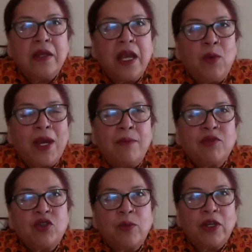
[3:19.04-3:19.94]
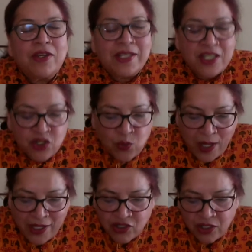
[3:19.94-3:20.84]
then we come to know about the
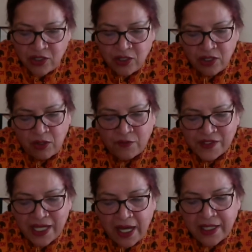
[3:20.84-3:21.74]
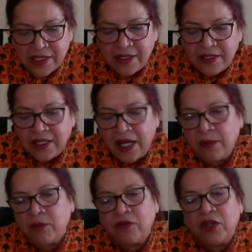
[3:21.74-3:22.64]
situation of science at the
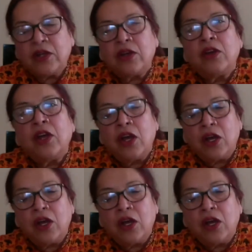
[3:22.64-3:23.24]
time of the